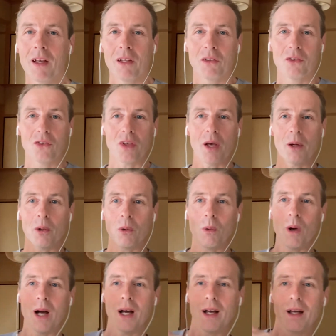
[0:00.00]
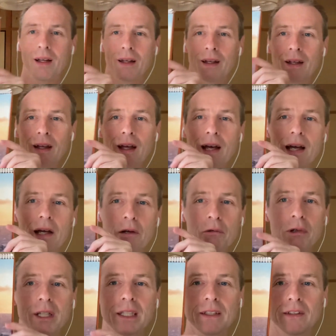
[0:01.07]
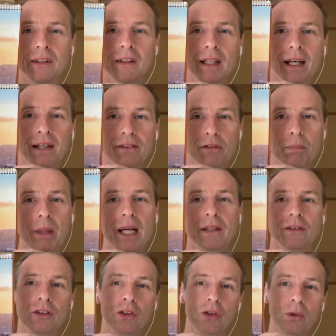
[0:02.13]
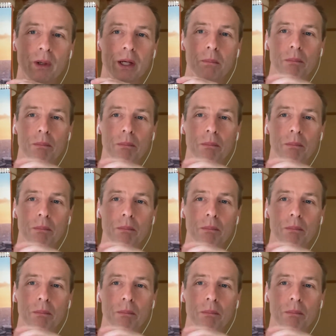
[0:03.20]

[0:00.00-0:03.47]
So I really didn't expect to do it,